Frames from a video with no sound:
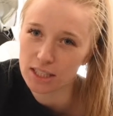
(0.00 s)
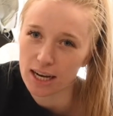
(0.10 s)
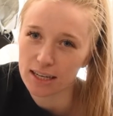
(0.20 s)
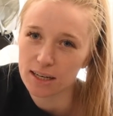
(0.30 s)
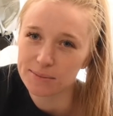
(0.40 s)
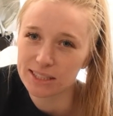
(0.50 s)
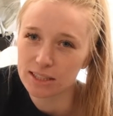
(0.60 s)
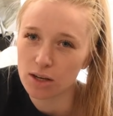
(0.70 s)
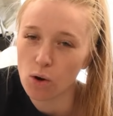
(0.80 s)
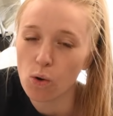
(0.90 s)
to jack up because
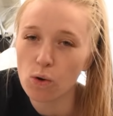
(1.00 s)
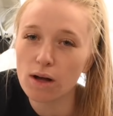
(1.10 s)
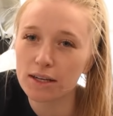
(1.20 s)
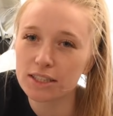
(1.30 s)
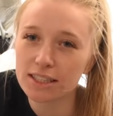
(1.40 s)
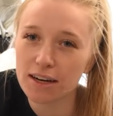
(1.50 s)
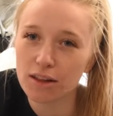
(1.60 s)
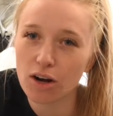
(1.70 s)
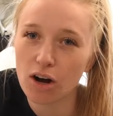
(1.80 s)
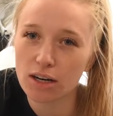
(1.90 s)
the whole underside of
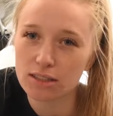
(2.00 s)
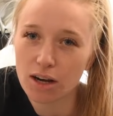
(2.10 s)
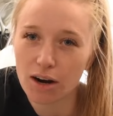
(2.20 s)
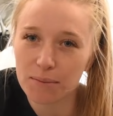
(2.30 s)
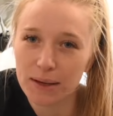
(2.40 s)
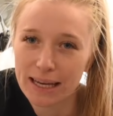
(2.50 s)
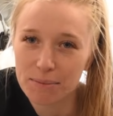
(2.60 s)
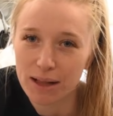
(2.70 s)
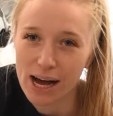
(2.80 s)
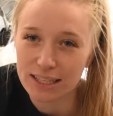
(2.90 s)
the car is carpet
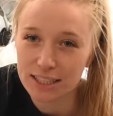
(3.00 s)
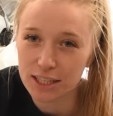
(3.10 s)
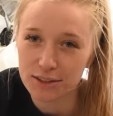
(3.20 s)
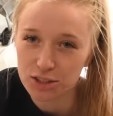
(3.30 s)
and plastic.